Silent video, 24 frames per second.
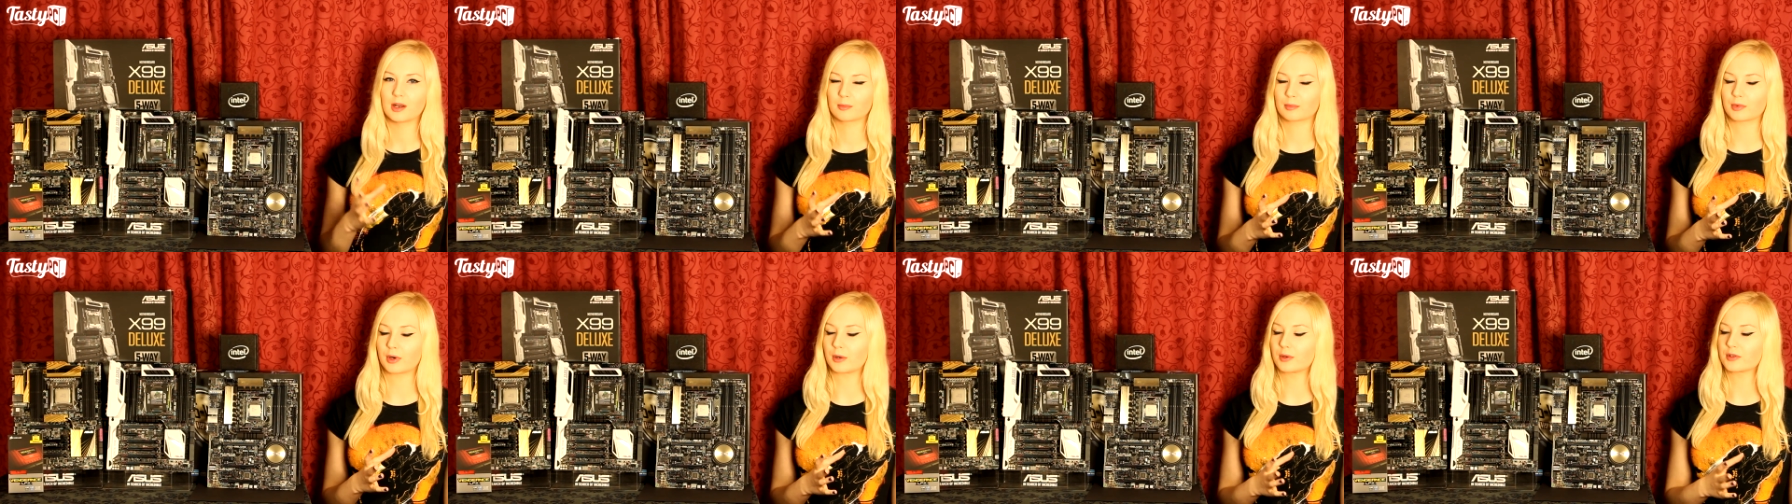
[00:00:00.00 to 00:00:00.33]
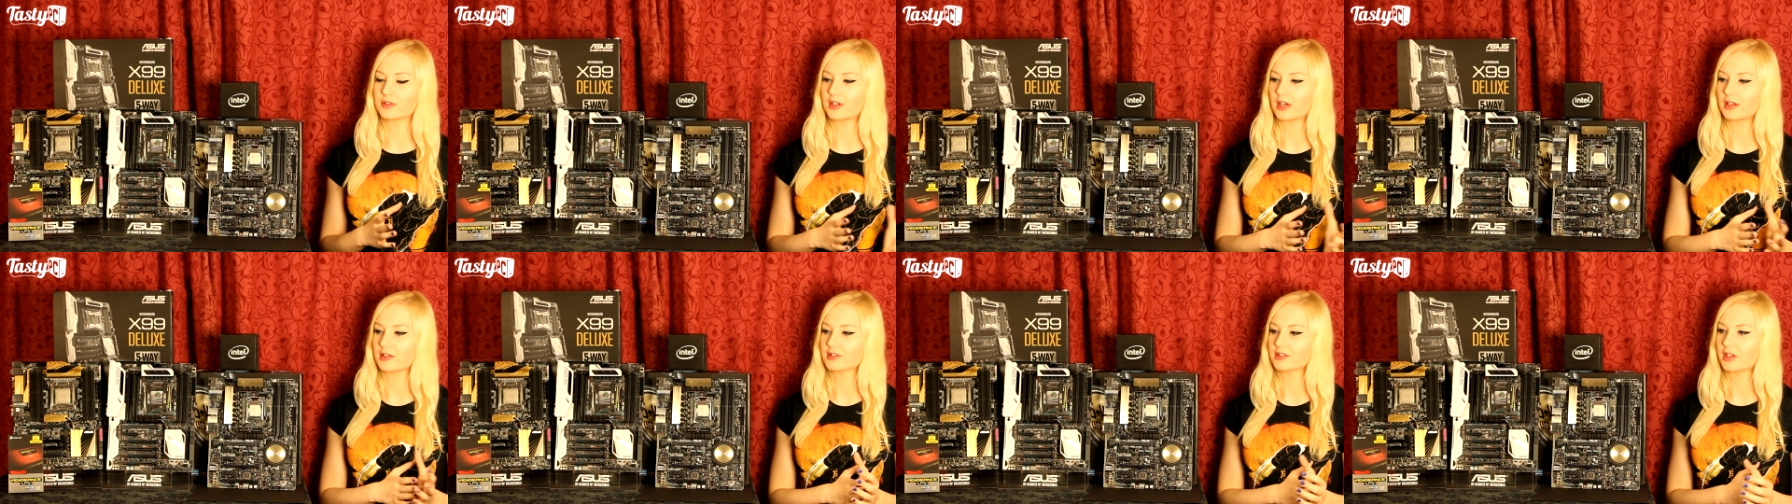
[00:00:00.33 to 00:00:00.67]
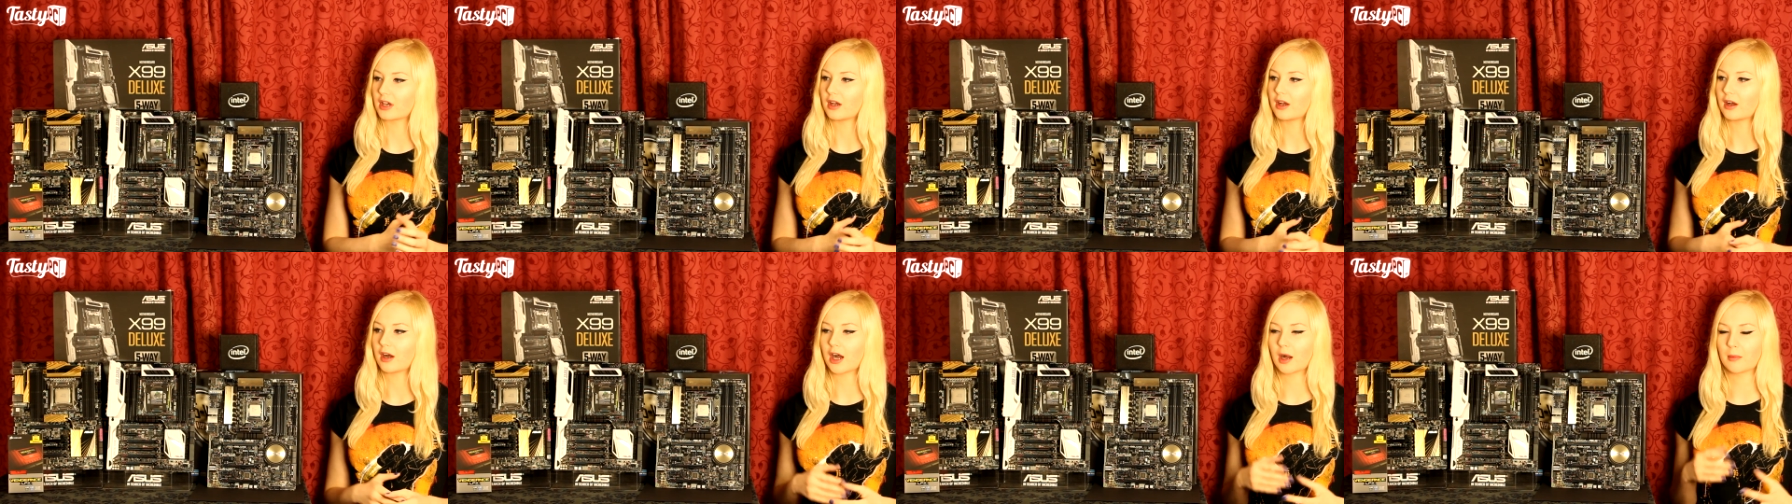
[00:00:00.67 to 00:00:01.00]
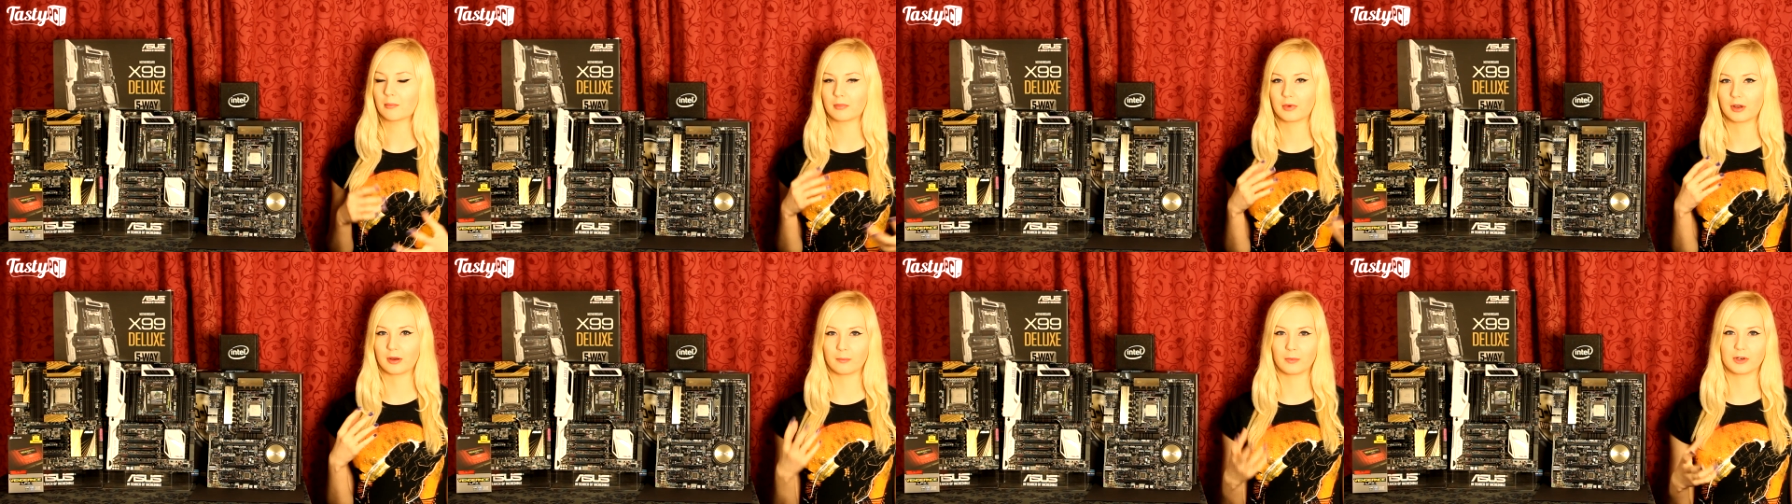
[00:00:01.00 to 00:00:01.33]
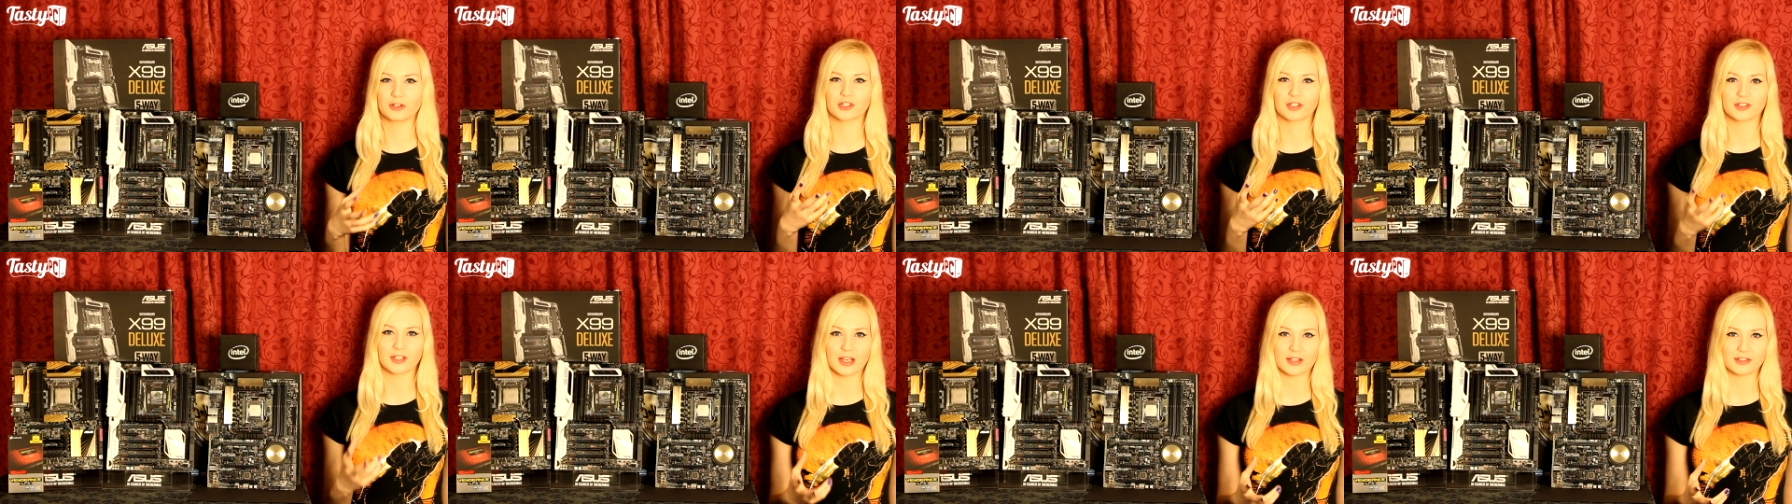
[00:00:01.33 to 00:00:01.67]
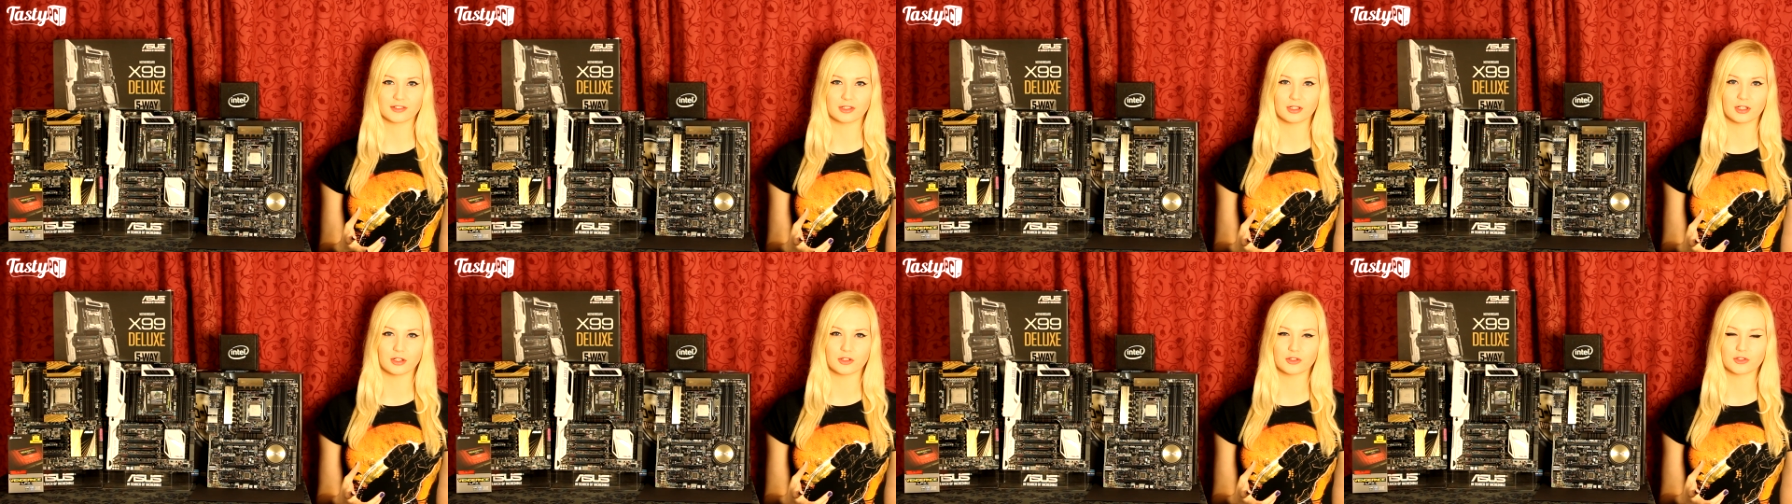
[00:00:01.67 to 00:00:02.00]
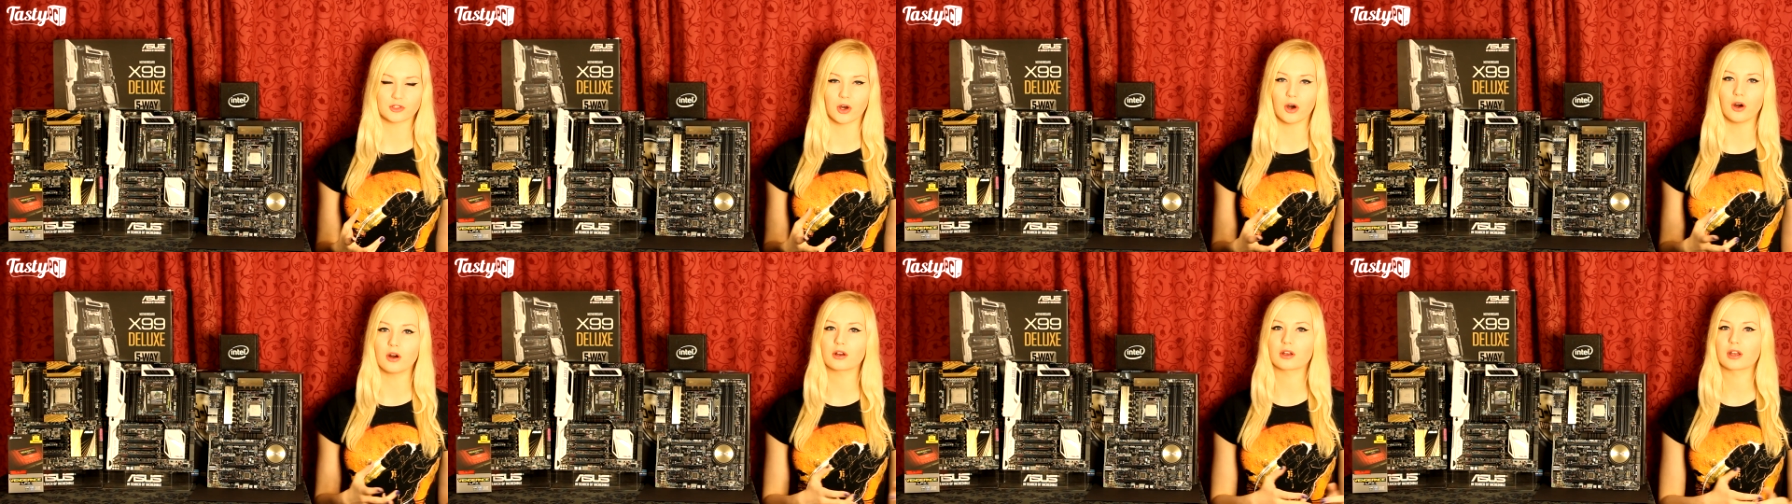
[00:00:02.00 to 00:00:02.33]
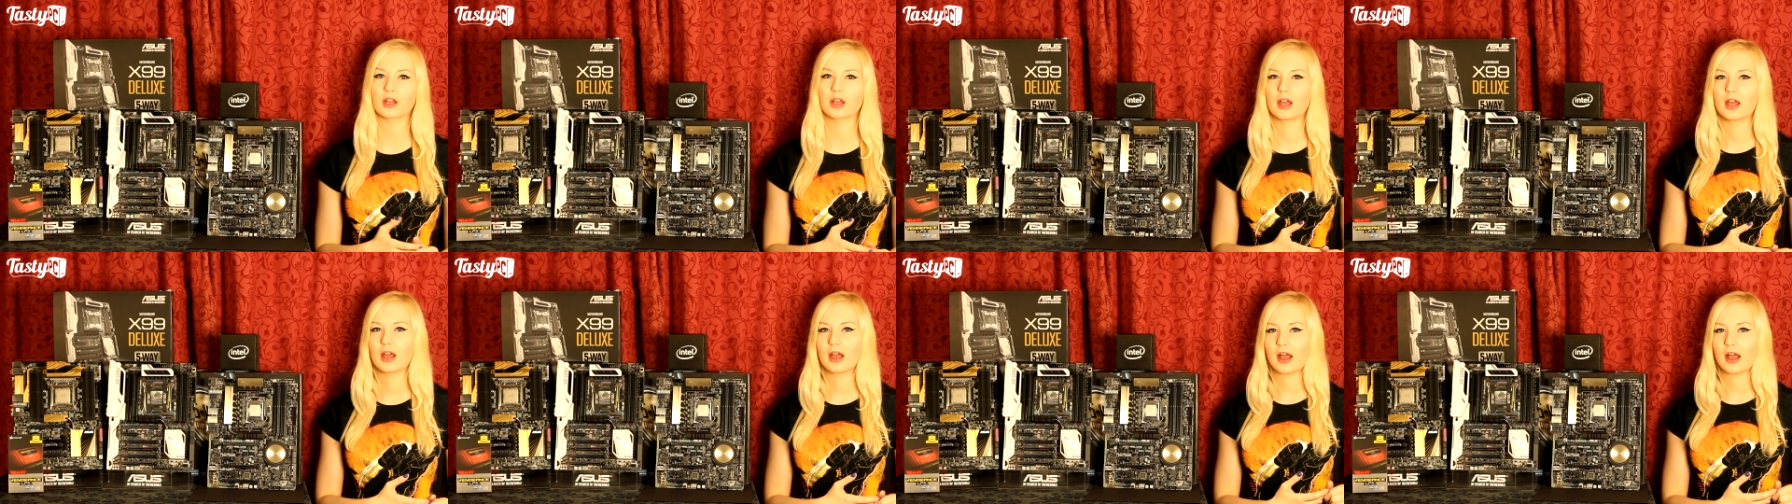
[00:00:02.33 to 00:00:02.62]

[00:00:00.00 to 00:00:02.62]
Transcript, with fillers: processor, um, which I tested at stock,